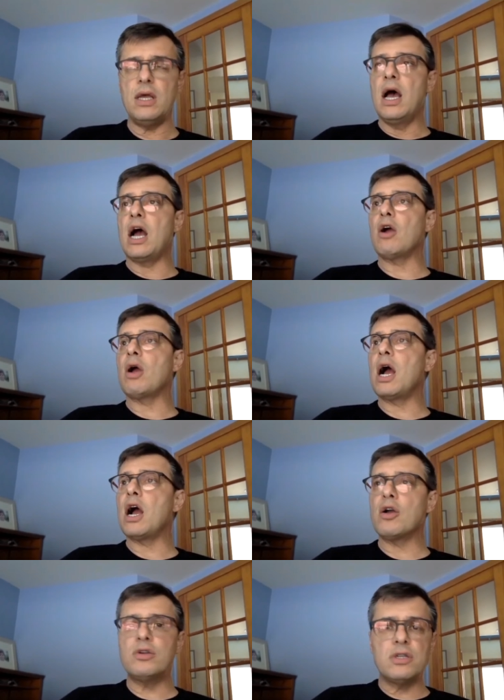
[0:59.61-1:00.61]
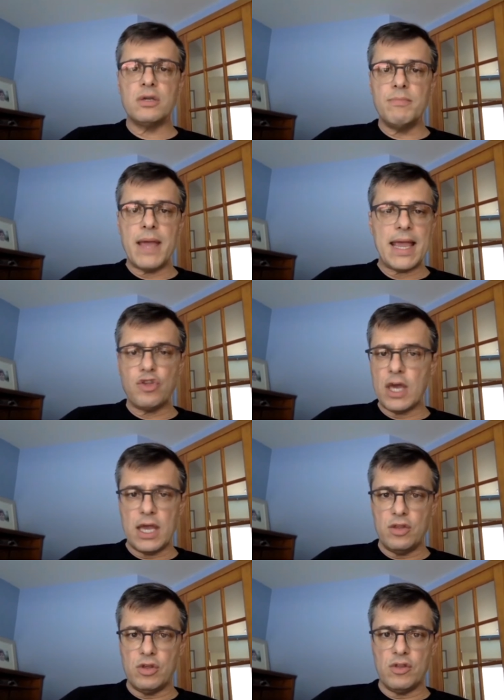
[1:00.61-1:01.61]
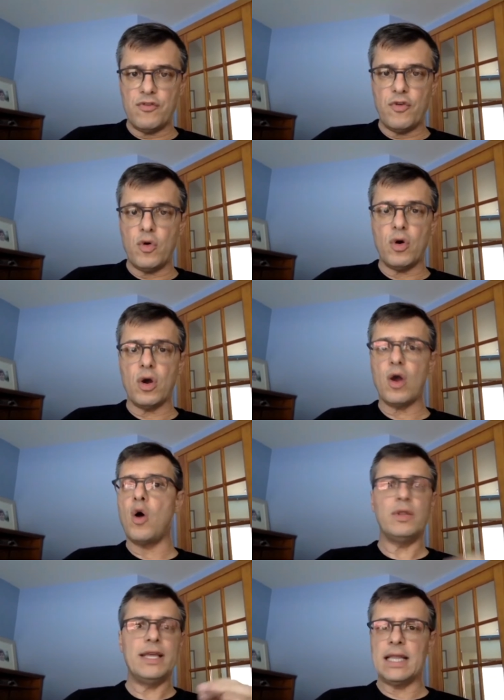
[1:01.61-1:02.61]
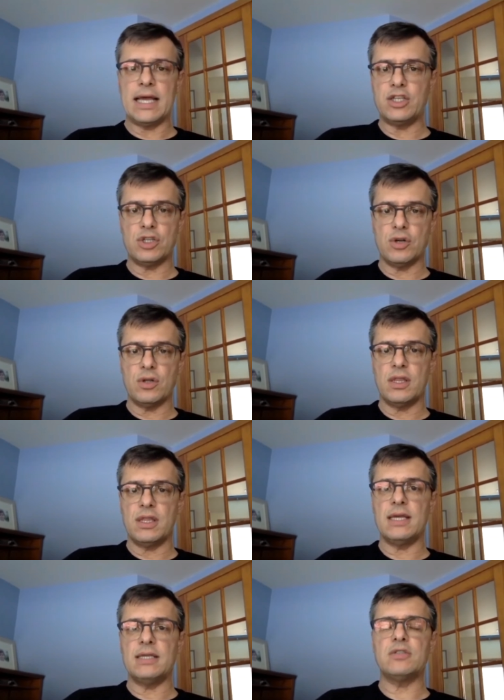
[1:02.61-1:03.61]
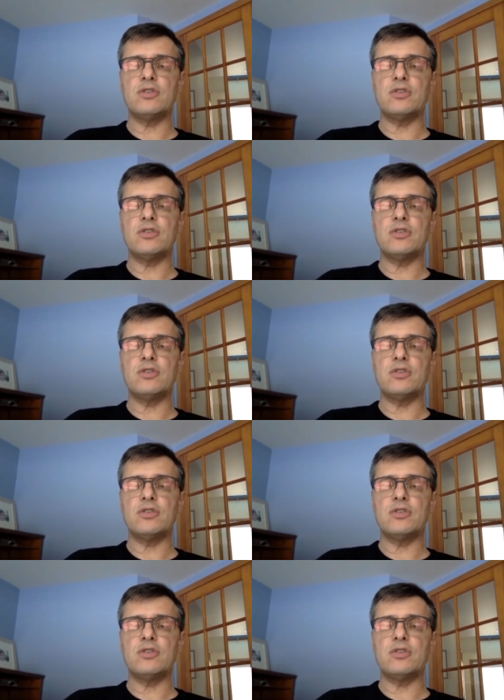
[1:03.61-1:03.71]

are hard to make changes for, only like certain things. It's a